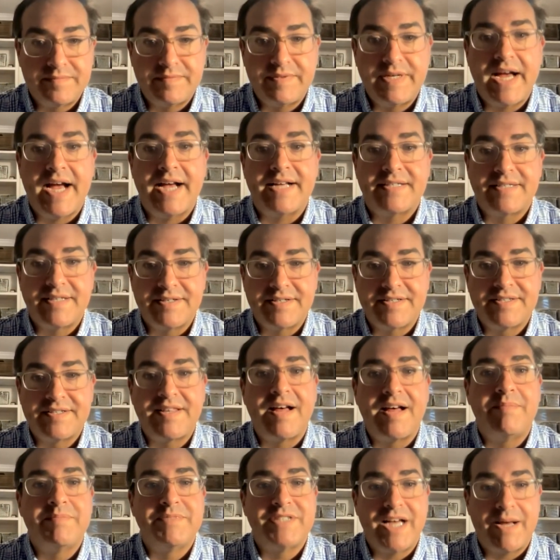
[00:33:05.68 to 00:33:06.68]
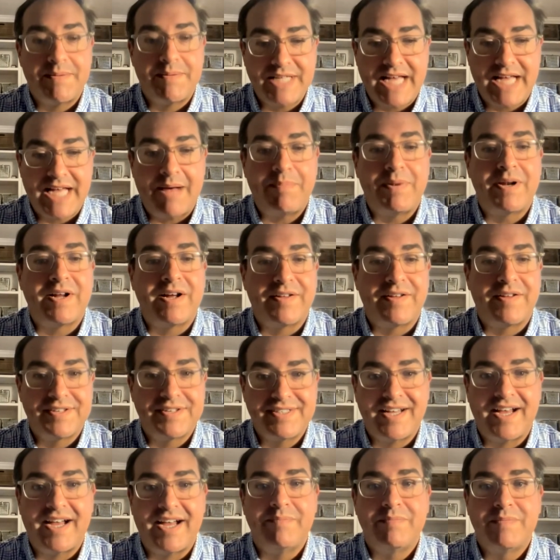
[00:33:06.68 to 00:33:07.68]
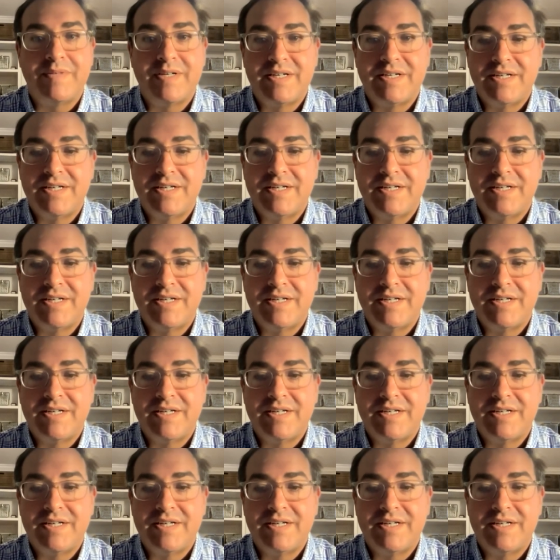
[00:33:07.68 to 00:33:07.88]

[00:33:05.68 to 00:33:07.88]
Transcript: Yes, there's thumbs ups happening all the time.